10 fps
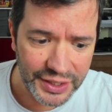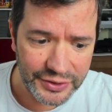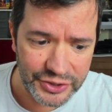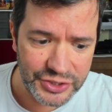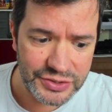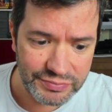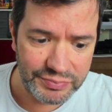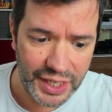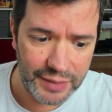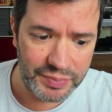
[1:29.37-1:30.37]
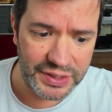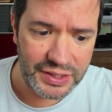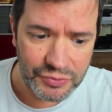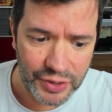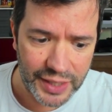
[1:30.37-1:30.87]
there's maybe
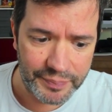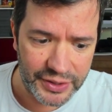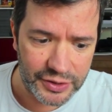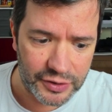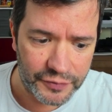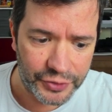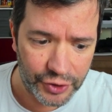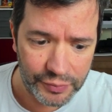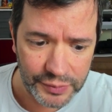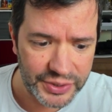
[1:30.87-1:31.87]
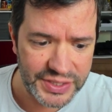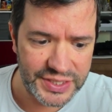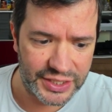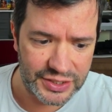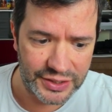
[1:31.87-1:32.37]
quite a bit of thermal
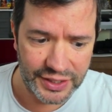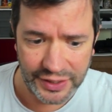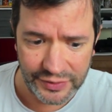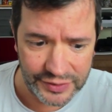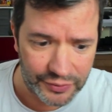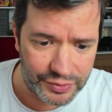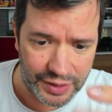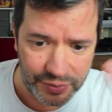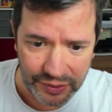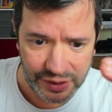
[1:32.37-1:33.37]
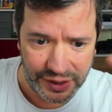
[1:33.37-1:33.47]
protection in the rubble,